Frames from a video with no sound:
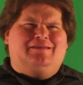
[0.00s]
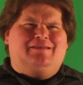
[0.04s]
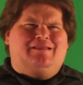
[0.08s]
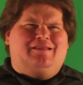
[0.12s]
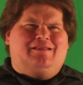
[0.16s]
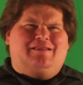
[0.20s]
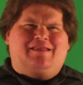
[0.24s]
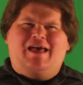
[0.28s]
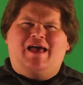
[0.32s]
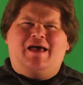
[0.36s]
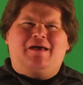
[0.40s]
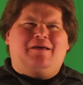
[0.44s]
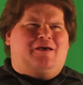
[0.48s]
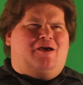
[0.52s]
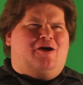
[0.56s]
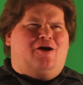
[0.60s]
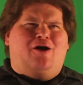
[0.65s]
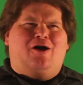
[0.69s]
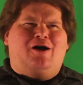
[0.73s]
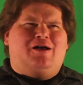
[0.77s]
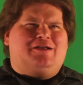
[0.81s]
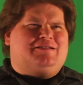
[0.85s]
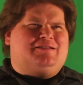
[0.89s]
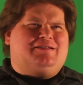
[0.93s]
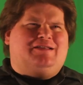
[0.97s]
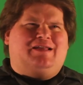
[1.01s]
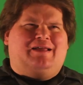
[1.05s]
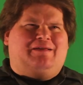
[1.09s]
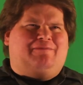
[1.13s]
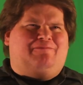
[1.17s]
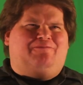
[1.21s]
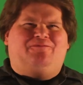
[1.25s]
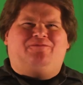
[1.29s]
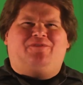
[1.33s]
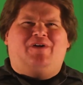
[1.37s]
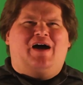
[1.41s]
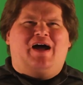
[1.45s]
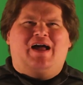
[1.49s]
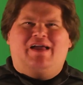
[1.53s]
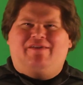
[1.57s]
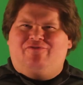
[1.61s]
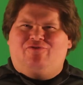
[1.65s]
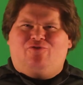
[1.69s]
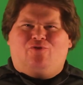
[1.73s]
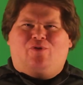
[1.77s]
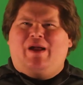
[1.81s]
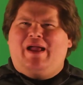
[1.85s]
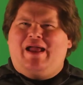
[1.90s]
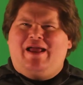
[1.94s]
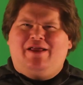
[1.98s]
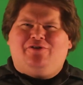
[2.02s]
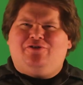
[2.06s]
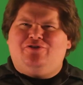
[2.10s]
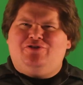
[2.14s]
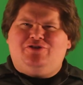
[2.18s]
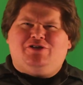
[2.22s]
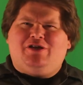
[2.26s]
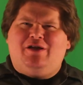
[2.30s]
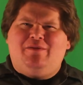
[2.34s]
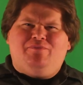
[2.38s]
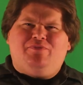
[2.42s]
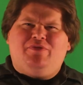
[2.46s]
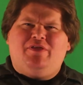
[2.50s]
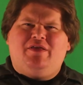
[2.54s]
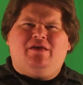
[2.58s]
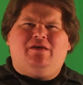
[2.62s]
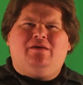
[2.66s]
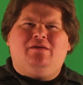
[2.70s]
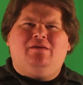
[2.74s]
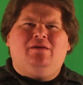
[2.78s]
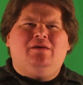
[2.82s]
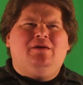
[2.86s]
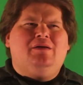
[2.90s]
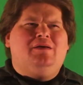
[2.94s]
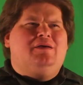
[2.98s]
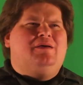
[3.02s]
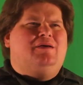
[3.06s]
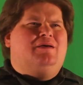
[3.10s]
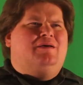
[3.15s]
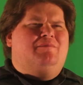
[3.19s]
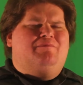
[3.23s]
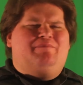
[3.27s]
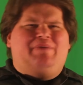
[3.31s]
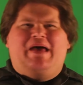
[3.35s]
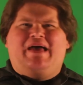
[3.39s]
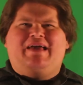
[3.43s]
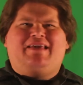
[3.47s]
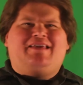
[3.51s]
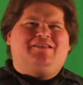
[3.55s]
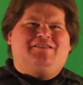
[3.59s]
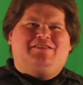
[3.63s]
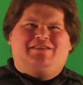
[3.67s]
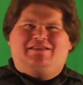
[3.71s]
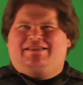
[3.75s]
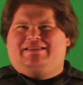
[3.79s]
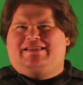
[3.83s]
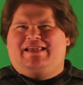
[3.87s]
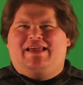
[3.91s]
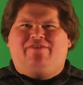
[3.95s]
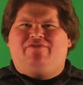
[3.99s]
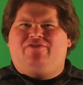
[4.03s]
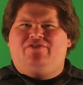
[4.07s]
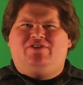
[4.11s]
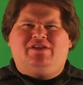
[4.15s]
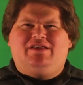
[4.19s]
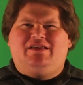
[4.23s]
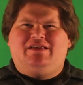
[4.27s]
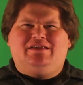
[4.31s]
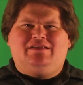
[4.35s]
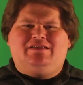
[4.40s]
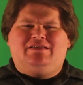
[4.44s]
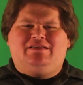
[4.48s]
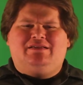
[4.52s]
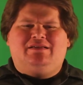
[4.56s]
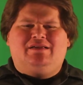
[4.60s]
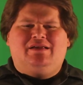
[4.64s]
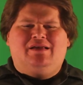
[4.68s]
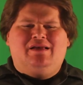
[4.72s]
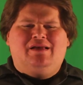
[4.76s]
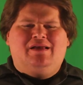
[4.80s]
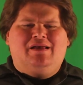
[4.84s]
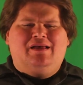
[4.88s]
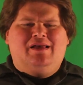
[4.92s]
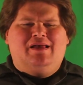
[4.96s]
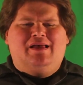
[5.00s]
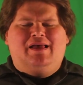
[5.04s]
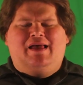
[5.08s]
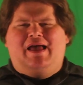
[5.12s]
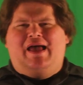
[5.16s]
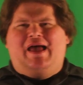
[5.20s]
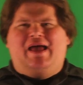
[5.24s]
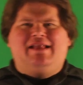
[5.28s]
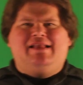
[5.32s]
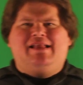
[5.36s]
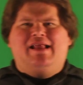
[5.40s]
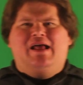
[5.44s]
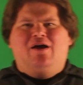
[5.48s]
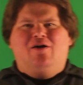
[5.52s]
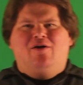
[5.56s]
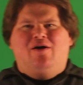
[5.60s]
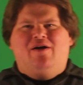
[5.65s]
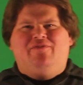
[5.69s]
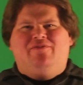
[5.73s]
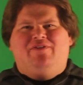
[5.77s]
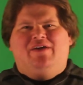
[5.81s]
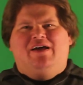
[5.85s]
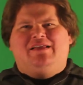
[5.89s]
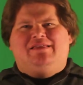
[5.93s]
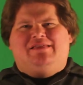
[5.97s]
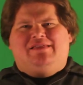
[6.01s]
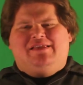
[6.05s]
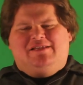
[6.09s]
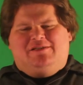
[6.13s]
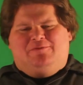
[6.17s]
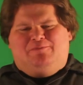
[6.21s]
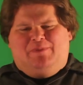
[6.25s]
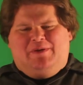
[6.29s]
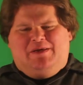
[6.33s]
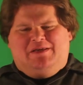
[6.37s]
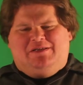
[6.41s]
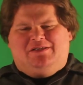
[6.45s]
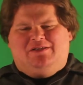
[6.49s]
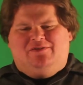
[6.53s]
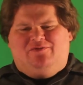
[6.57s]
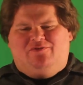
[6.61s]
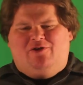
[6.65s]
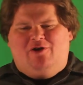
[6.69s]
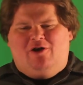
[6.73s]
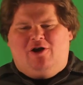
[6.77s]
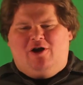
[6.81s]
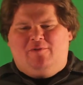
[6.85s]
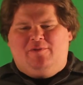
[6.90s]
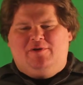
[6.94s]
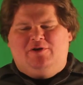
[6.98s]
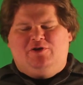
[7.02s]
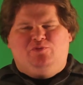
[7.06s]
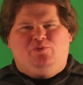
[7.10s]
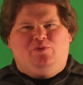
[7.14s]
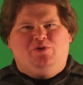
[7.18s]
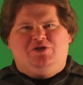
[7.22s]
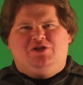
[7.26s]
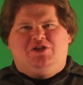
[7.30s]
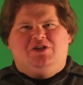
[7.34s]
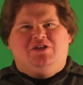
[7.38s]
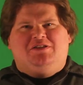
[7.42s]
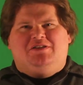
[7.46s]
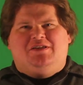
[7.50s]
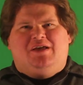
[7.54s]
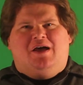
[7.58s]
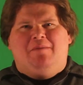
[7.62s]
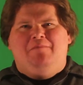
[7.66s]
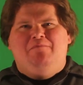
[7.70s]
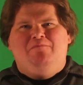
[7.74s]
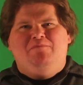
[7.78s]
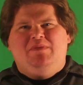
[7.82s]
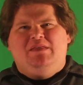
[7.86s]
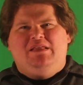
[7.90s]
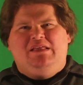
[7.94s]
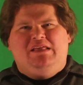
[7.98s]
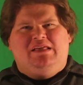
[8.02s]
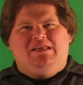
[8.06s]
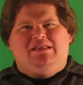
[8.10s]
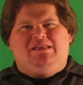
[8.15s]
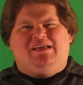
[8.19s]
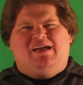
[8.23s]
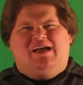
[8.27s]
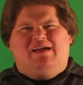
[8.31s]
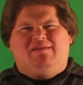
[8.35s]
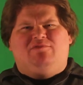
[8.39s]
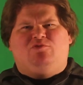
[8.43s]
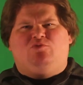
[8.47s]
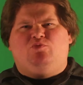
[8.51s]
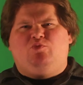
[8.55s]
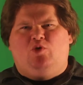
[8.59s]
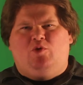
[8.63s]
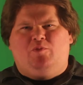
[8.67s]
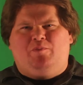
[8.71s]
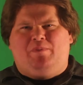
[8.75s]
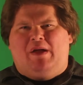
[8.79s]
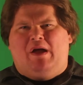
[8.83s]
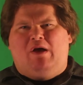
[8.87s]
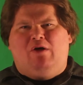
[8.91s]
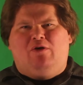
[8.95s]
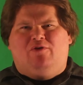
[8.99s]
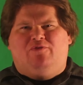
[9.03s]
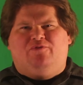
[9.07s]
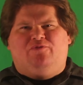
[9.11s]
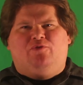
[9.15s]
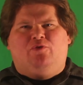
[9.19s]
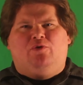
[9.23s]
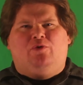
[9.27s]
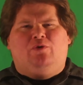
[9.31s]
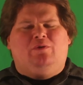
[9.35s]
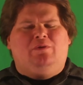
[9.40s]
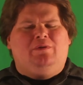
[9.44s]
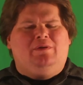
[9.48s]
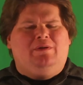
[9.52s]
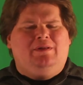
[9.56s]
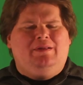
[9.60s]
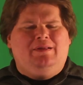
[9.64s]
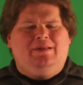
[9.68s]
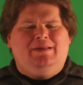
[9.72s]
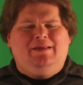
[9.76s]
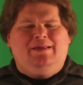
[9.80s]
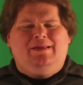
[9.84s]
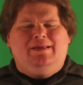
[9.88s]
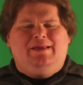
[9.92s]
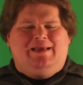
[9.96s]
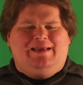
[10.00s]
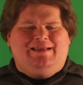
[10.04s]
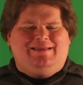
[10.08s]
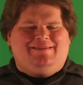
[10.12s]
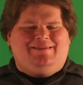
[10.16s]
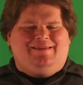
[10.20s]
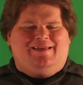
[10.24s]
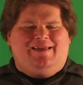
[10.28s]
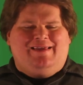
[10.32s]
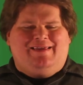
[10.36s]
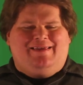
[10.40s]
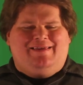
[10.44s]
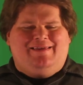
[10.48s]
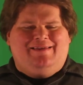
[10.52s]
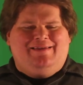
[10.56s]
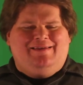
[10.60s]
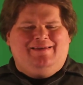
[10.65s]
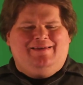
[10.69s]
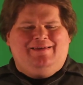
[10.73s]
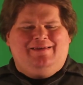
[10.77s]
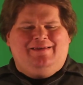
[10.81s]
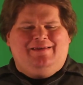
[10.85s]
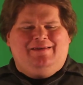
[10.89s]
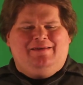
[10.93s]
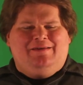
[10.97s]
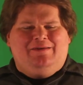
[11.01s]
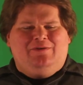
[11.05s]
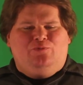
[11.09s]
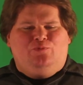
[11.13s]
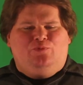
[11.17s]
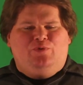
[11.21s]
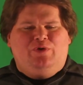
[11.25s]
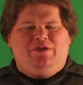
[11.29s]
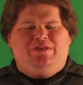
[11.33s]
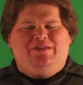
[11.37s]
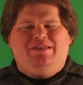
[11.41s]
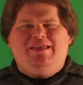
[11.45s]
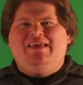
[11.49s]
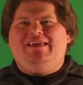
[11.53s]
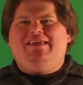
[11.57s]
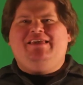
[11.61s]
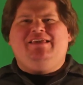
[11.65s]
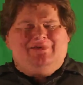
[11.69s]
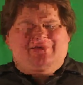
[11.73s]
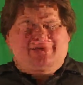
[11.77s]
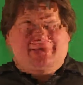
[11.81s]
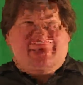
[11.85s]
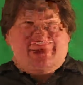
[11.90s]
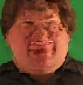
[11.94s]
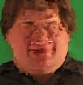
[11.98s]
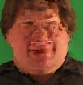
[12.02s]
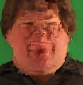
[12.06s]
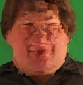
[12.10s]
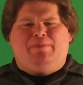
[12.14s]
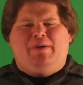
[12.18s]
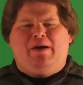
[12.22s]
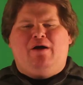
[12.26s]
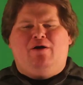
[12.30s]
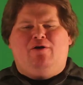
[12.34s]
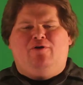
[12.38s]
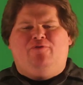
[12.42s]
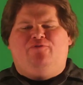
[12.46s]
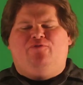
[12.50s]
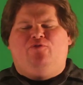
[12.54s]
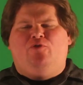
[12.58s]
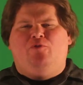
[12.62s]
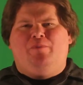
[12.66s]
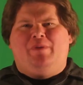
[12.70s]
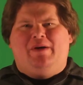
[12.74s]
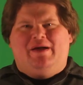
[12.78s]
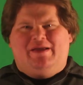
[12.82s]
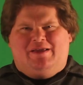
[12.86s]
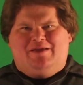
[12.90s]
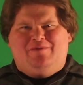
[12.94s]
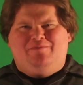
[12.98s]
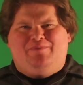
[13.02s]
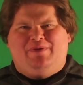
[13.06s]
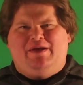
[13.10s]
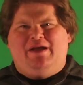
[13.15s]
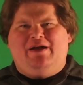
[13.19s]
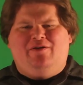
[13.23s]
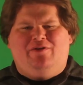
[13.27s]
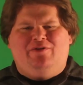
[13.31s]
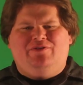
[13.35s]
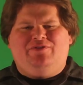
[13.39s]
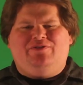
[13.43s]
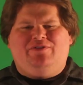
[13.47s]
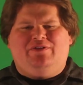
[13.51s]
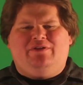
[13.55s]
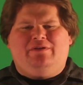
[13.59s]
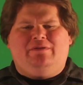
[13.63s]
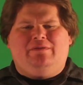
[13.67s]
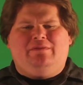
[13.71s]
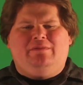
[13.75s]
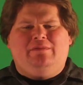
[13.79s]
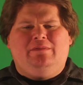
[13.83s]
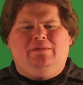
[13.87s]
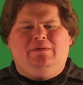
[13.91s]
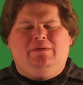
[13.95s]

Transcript: that cost like five grand or something back in the 70s. And now I've got this piece of garbage, which is a million times more powerful. It's like ridiculously powerful by comparison.